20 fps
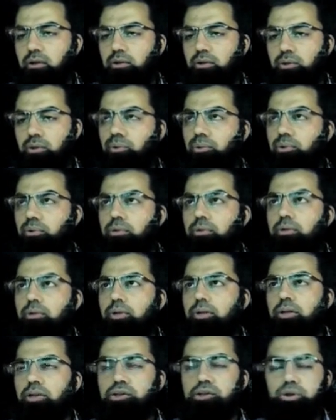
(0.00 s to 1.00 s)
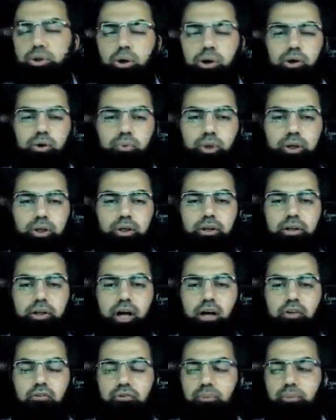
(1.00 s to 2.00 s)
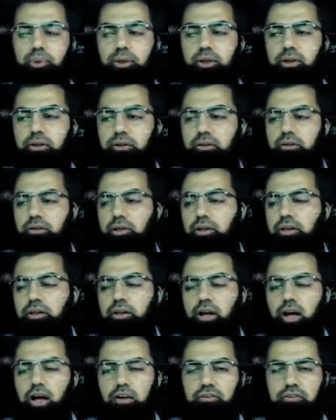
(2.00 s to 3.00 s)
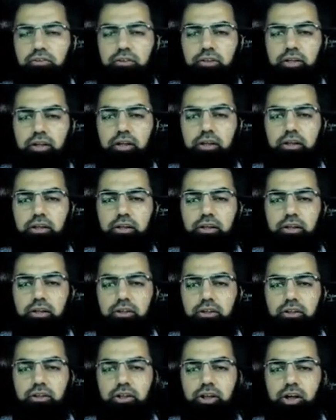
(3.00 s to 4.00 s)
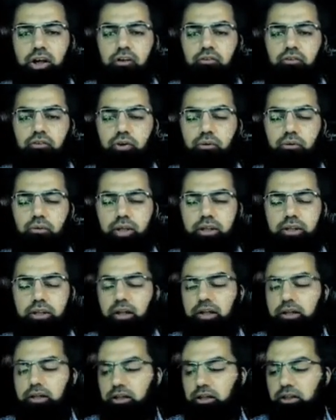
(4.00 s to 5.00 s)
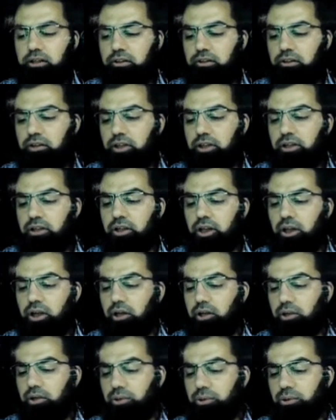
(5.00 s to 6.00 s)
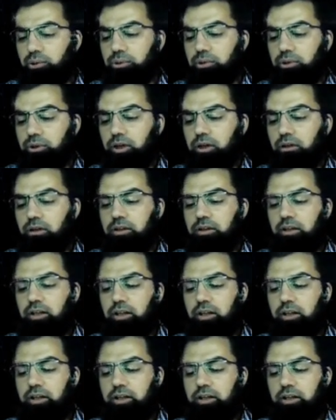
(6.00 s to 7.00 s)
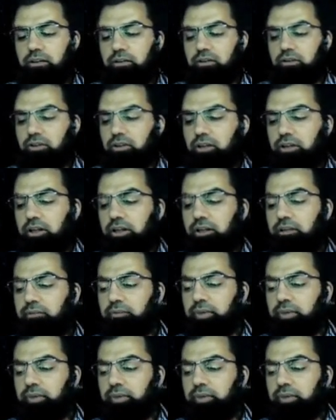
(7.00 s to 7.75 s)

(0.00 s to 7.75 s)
So, in short, what a transformer does is it transfers electrical energy from one electrical circuit to another electrical circuit.